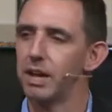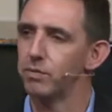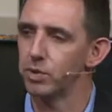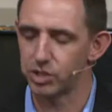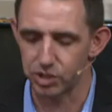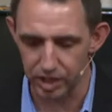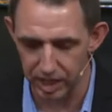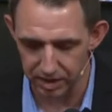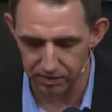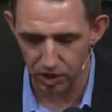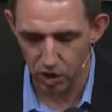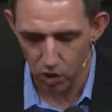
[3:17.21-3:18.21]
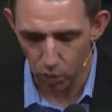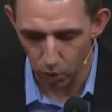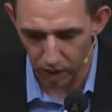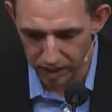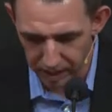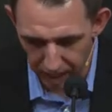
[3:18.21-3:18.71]
I have received
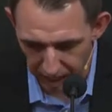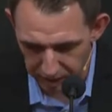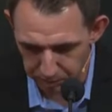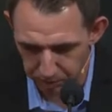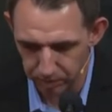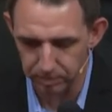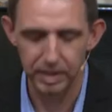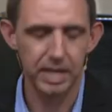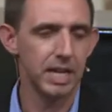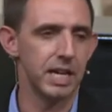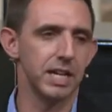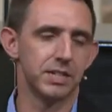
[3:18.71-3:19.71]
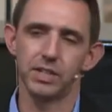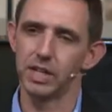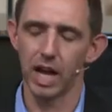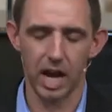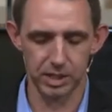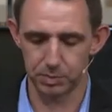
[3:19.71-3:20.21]
one gospel, and it's the
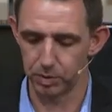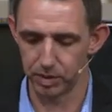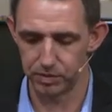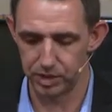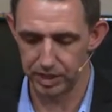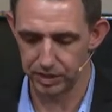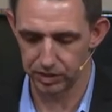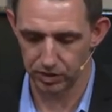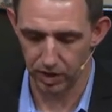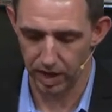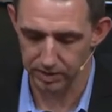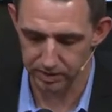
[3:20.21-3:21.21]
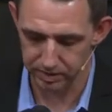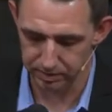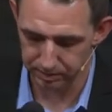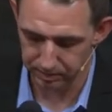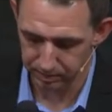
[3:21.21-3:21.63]
gospel of Jesus Christ.